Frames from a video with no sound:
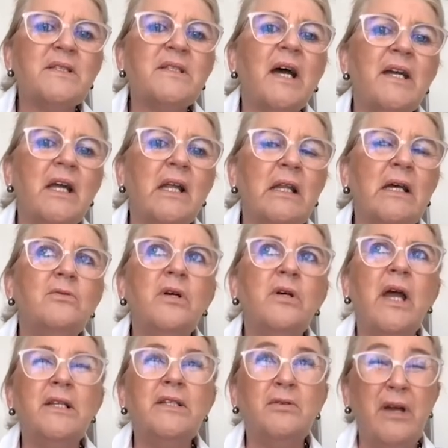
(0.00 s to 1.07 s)
dialogue
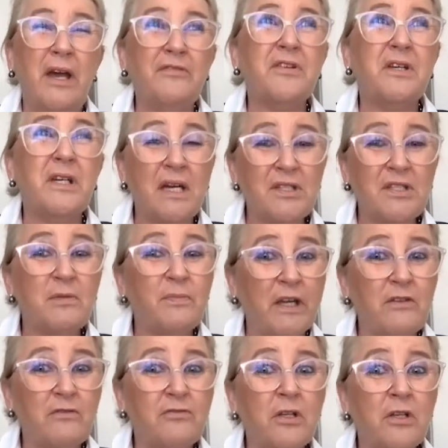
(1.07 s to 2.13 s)
and you have a customer
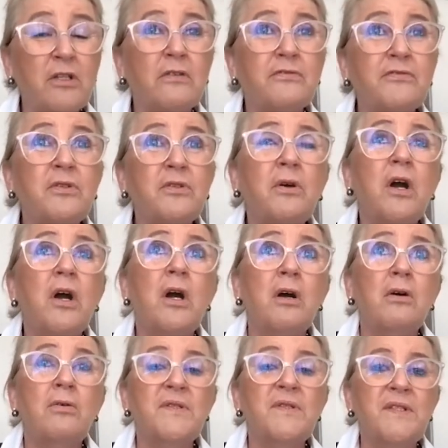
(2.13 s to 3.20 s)
in front of you
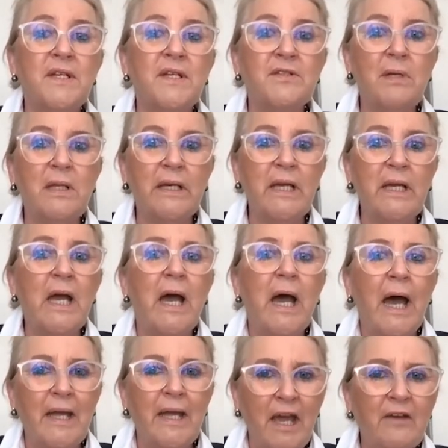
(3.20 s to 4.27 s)
who says, really,
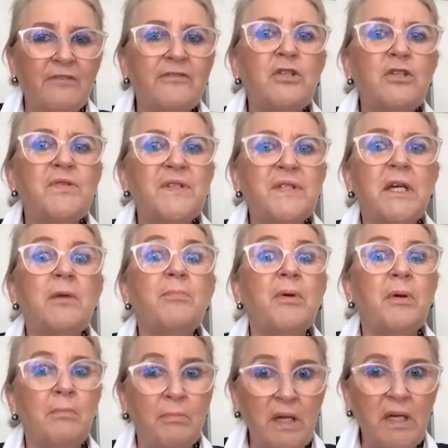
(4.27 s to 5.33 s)
I have to skip a
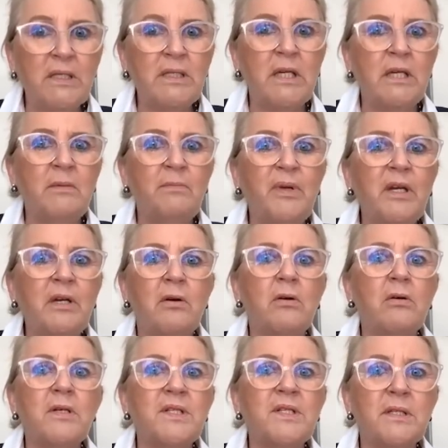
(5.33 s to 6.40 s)
meeting
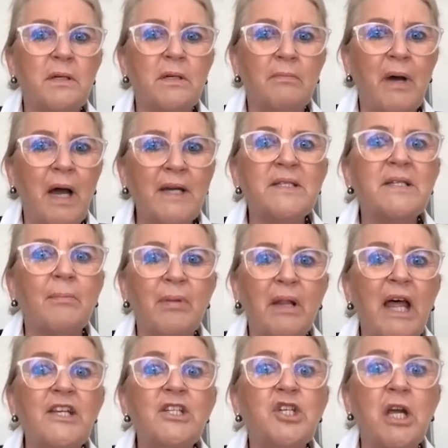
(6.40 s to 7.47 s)
because my
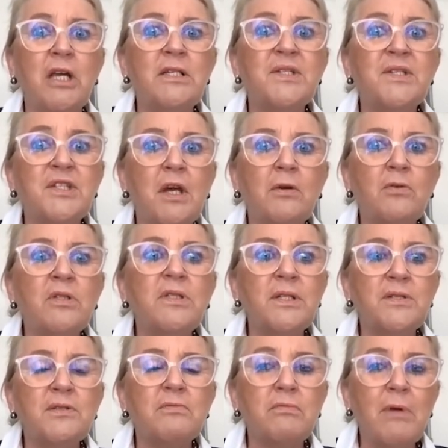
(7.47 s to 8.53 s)
supply chain is so
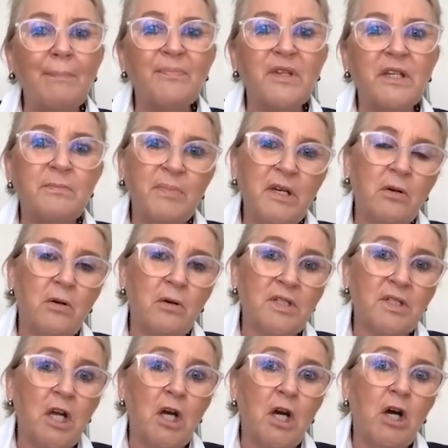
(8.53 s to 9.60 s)
disrupted
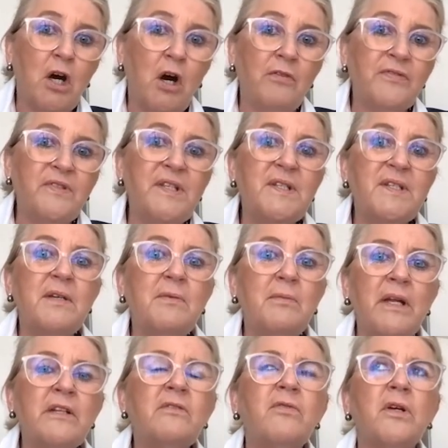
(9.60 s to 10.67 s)
because of this
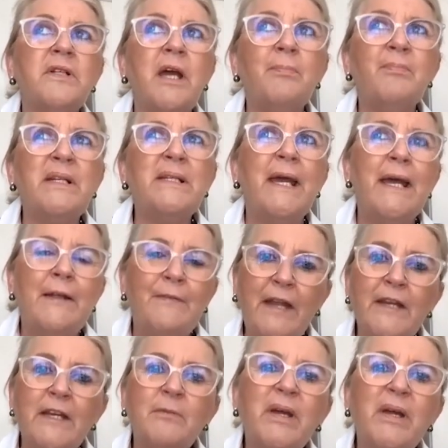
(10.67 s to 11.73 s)
event, what happened,
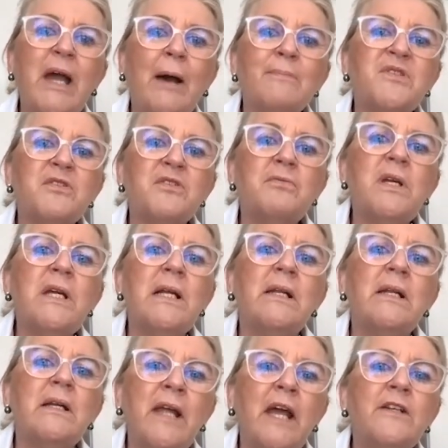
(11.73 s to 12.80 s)
then it becomes real.
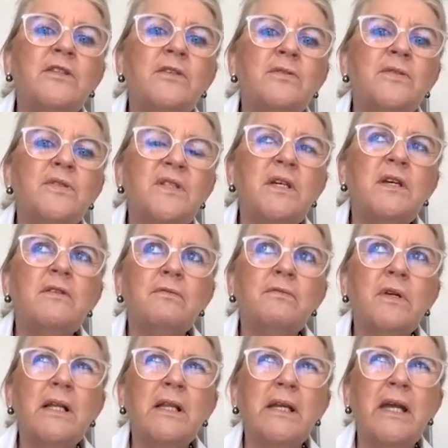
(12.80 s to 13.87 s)
And then you see
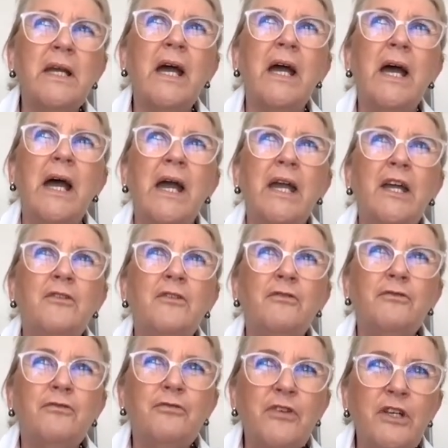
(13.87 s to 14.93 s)
really
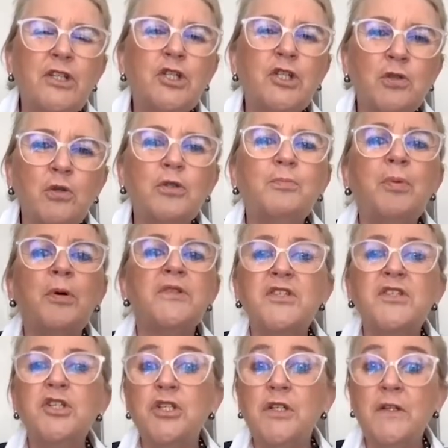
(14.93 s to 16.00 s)
in which good
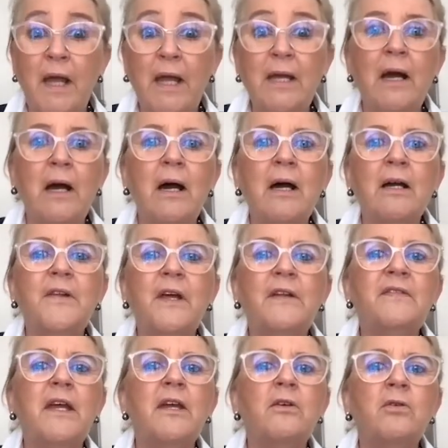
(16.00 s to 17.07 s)
position they are, that
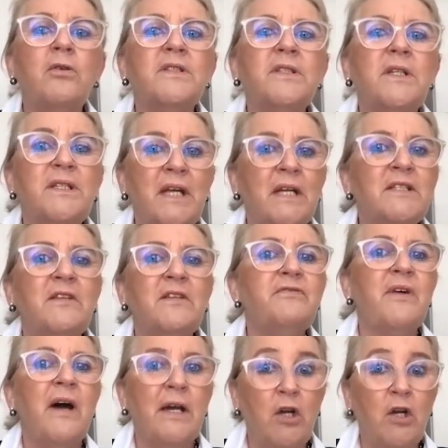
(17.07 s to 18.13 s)
they could
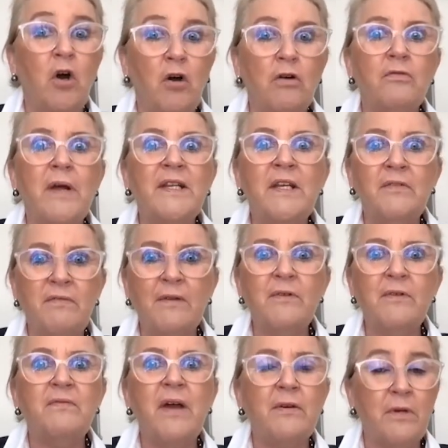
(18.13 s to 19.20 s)
identify already
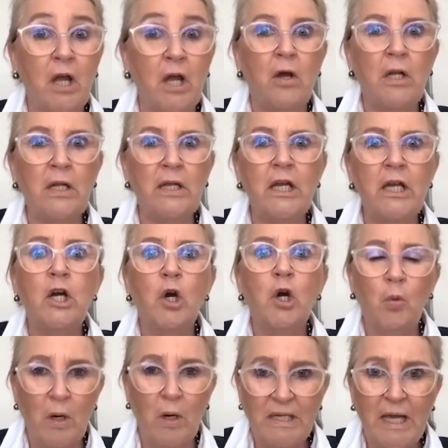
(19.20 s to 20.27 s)
very, very early
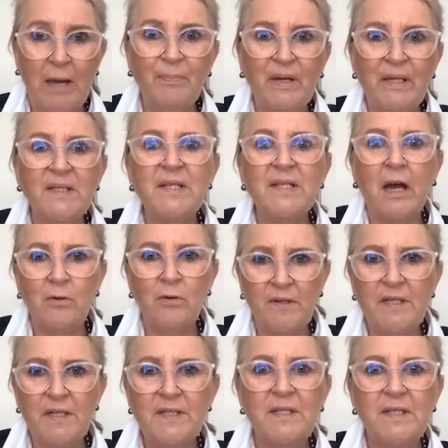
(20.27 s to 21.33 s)
what happens, how
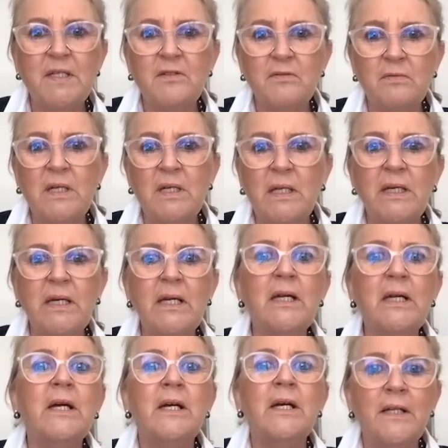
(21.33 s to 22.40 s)
this is
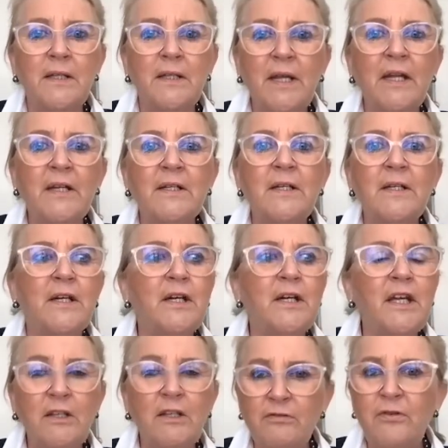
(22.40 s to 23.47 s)
really then
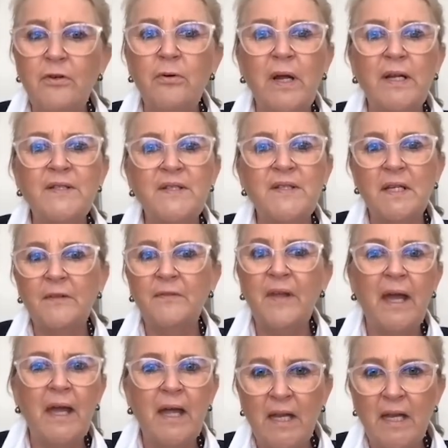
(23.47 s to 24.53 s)
influencing
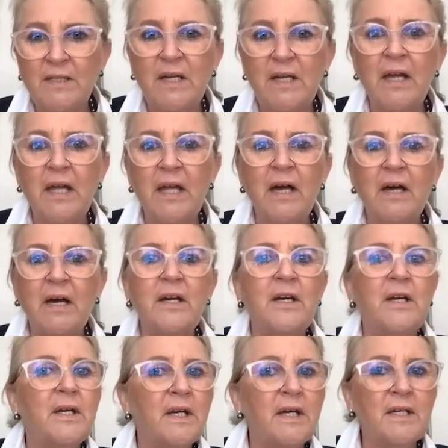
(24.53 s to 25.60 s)
their entire
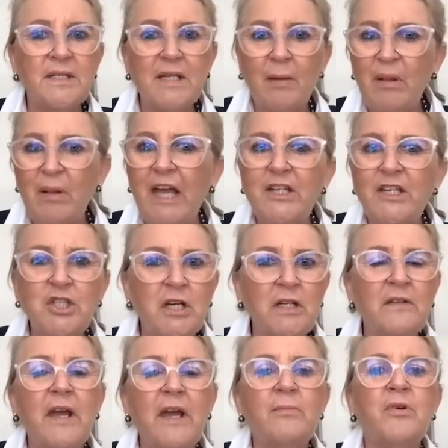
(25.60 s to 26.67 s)
supply
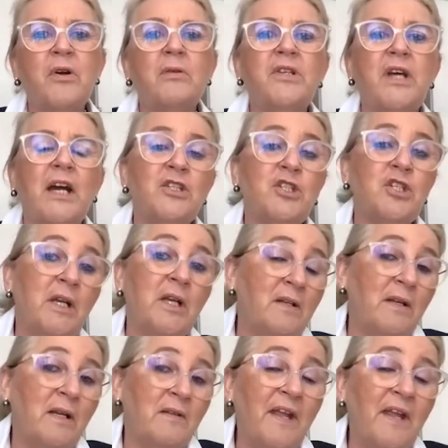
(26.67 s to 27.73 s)
chain, their production.
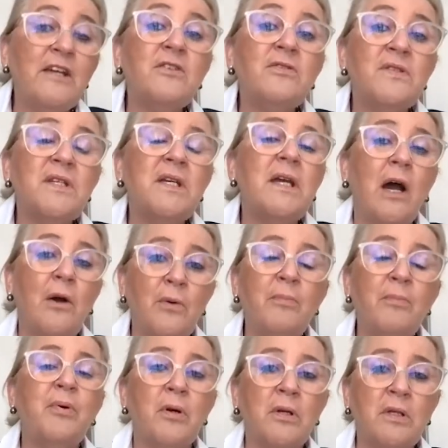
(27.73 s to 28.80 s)
And there you see how
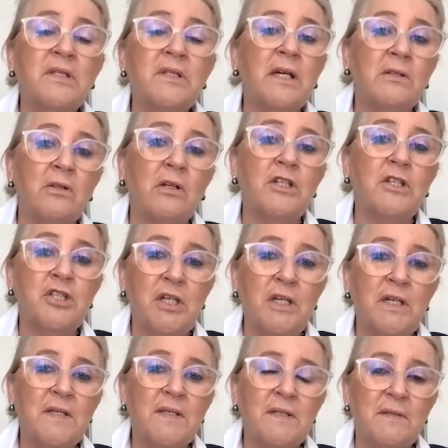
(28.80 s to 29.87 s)
important
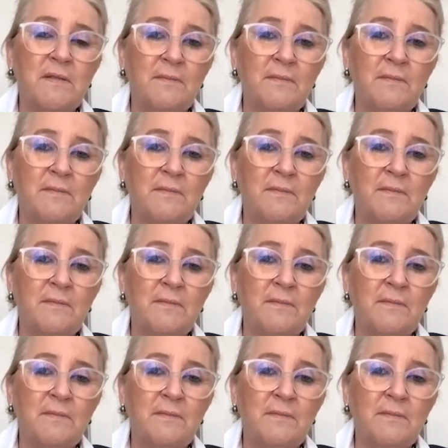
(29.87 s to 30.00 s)
technology is.